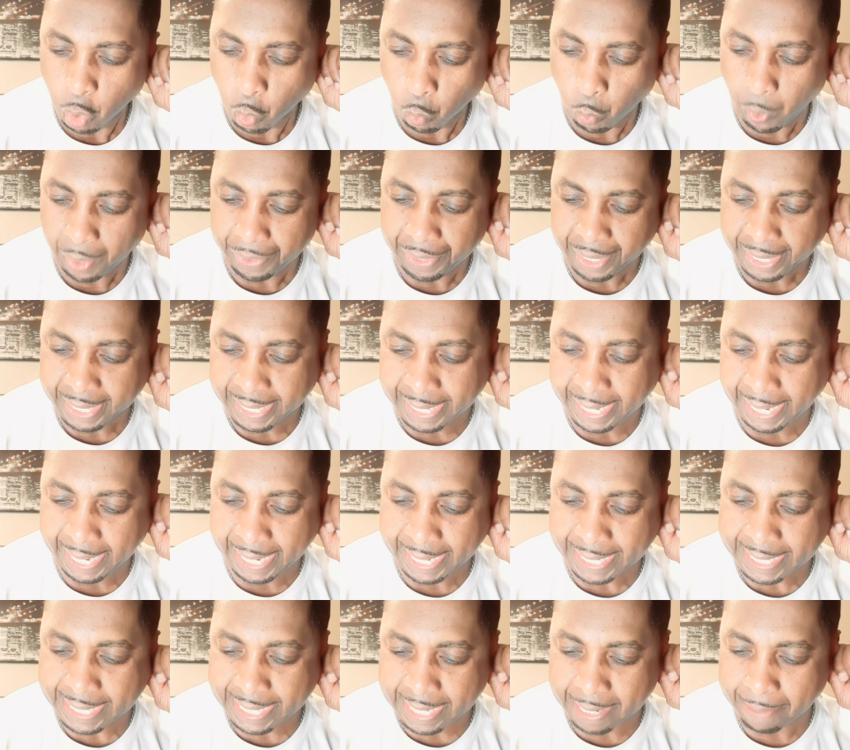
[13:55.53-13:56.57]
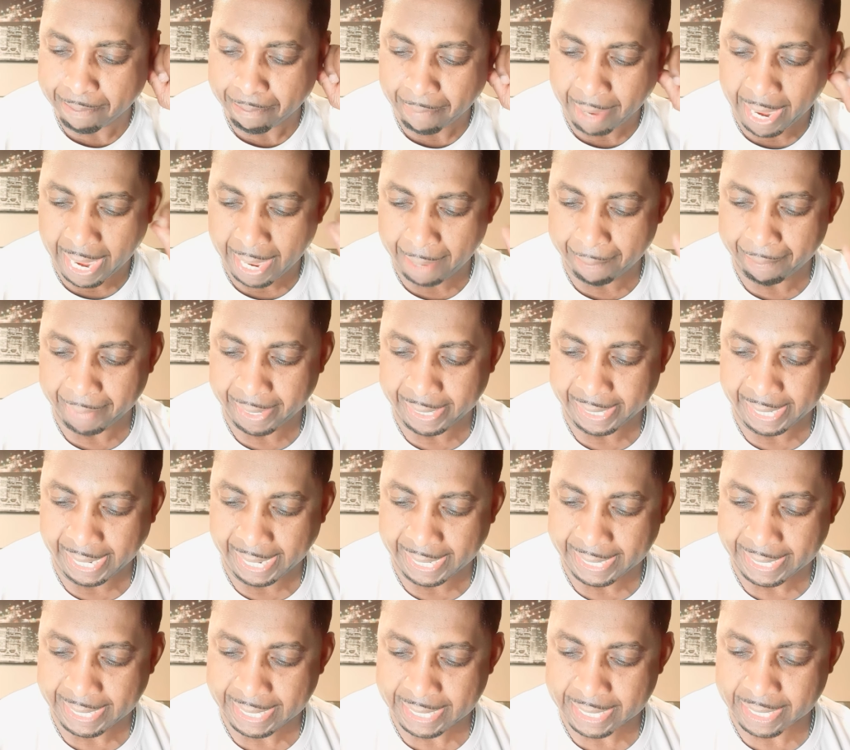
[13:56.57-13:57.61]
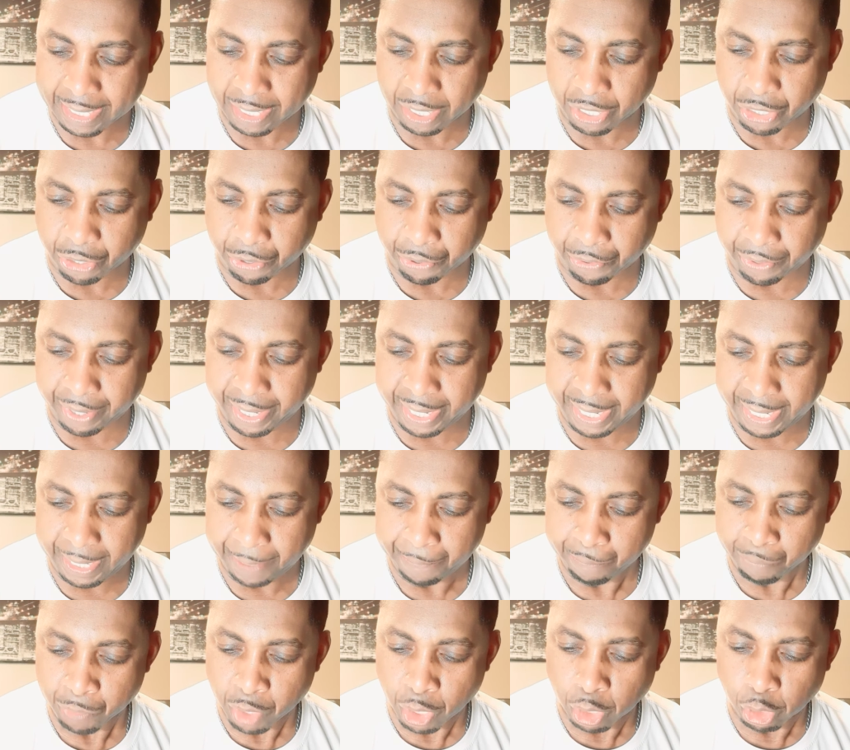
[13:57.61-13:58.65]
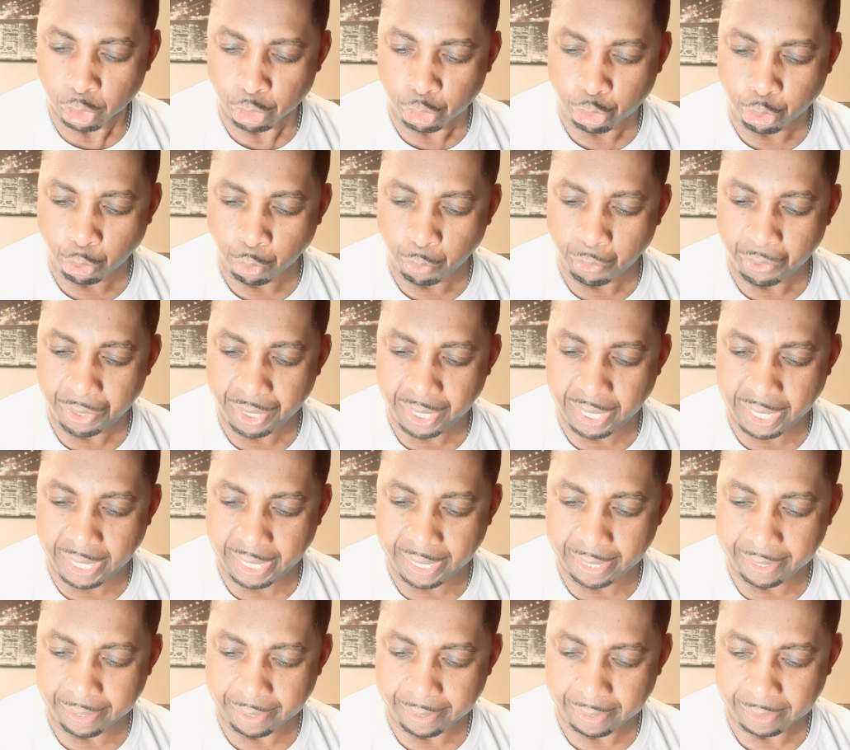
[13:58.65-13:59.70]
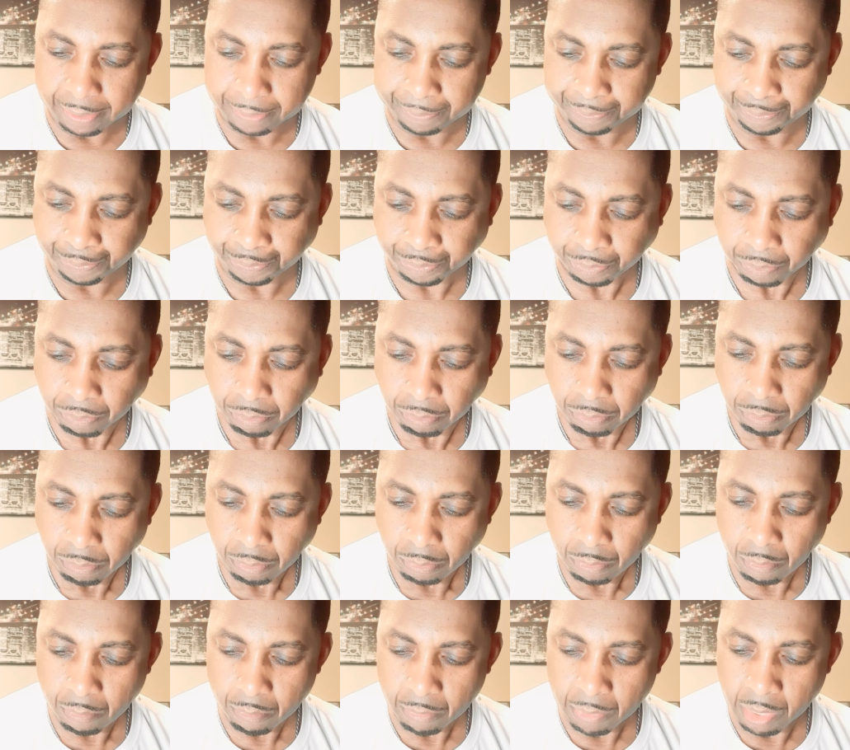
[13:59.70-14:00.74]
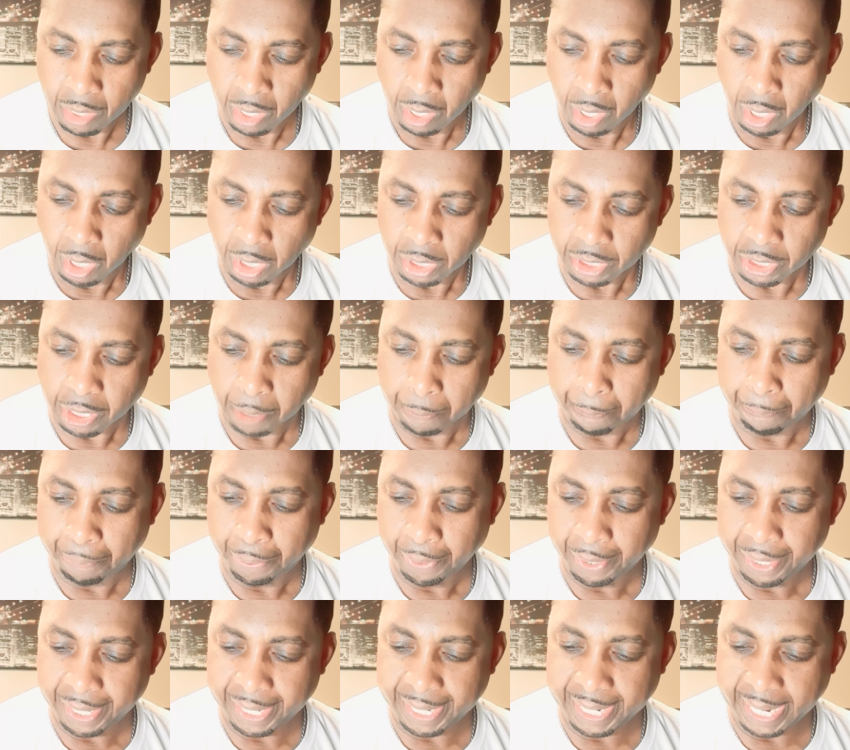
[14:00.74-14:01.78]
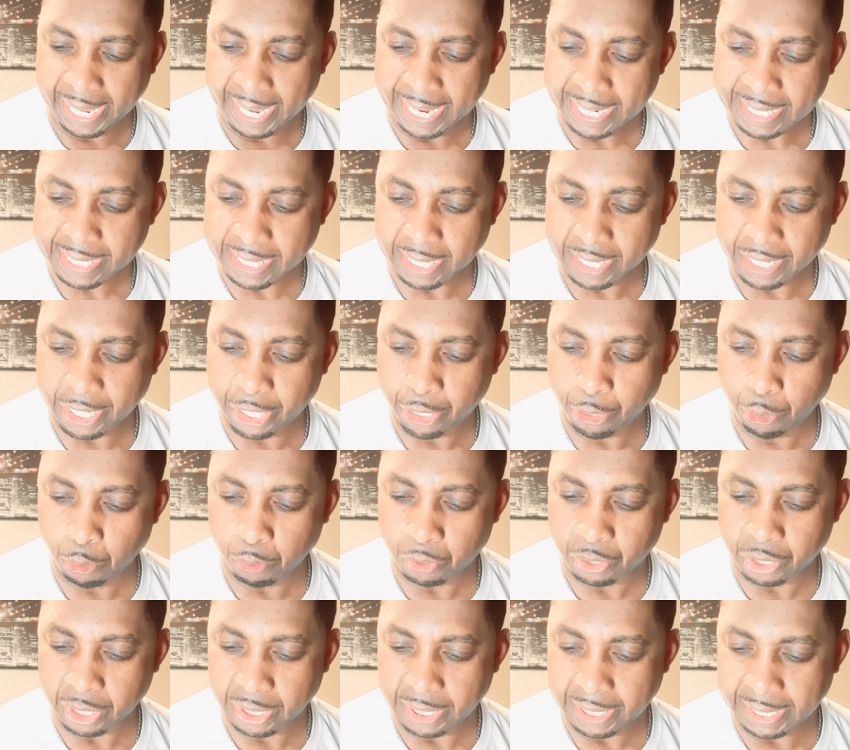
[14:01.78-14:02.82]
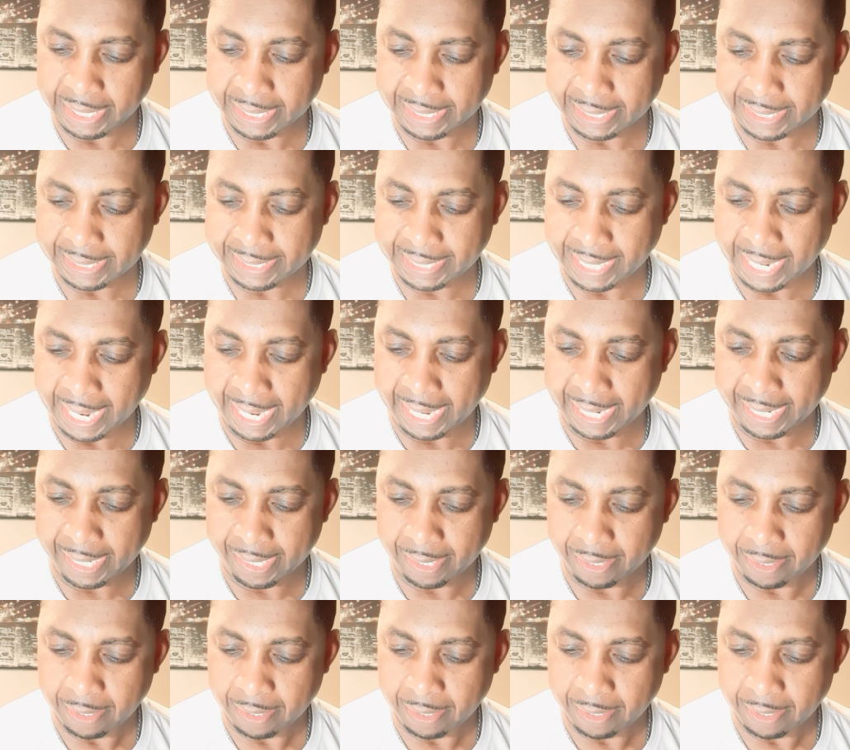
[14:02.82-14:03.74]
When the king's commandment and his decree drew near to put in execution in the day